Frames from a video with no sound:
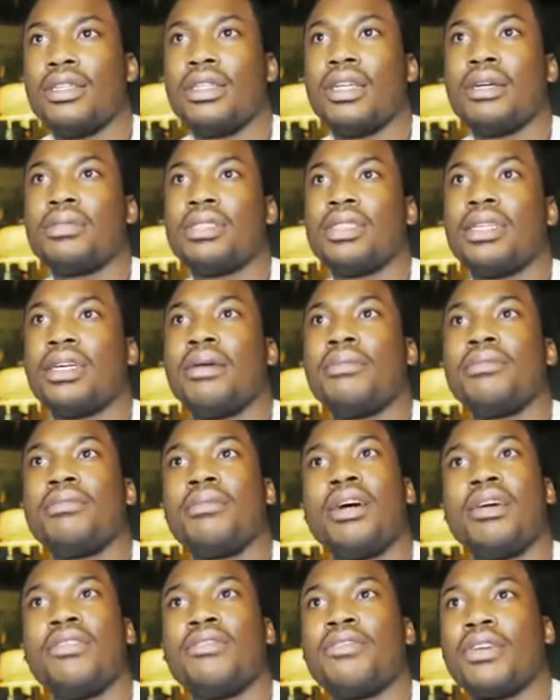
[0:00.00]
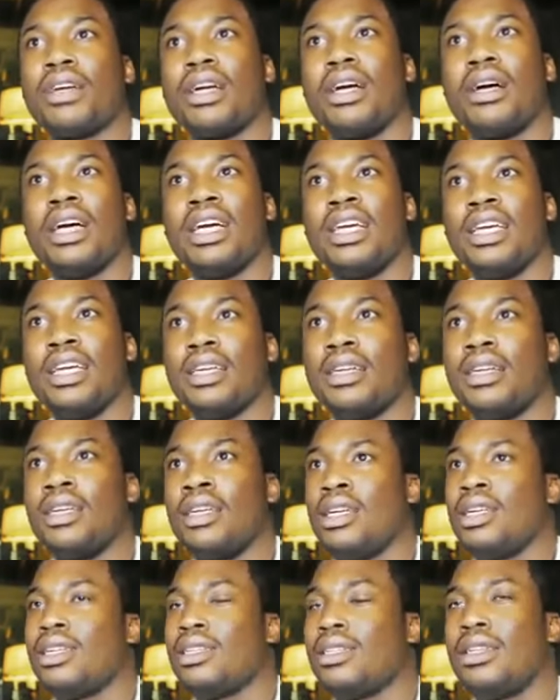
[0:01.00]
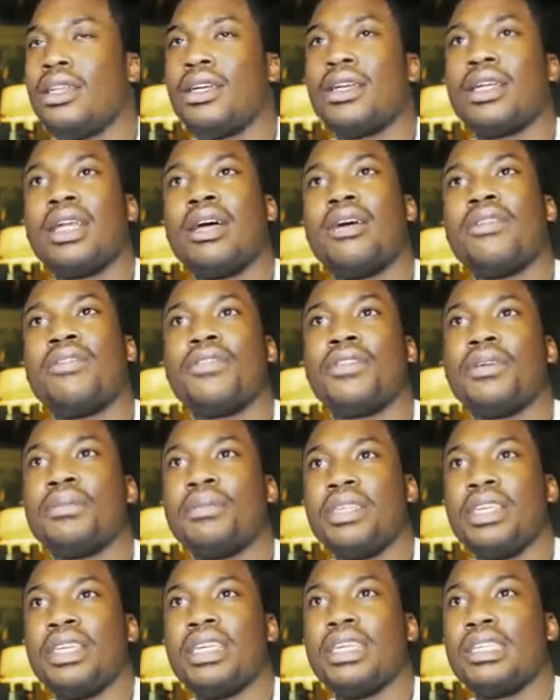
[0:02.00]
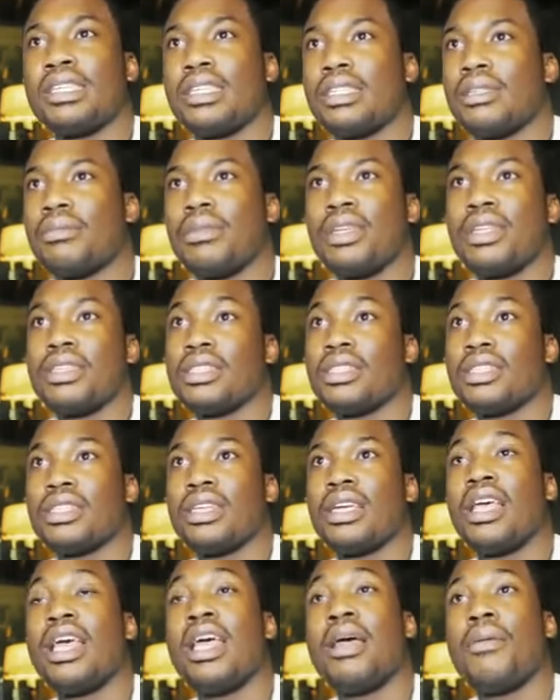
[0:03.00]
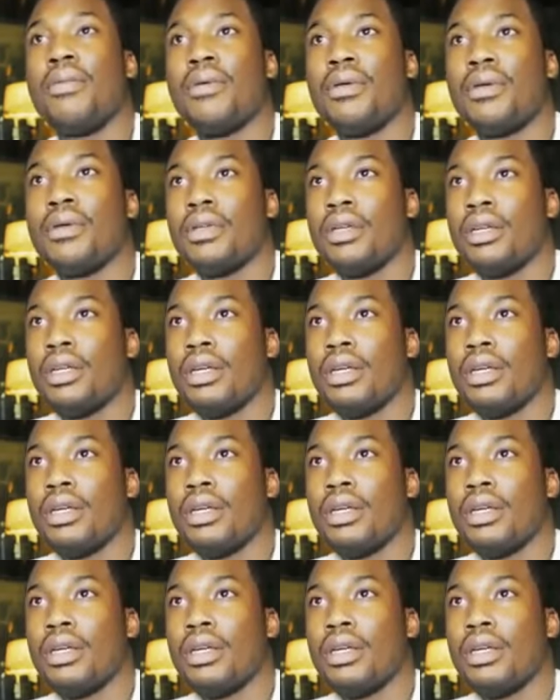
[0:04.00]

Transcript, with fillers: You know what I'm saying? I'm a motherfucker out here looking out for them kids and making shit happen.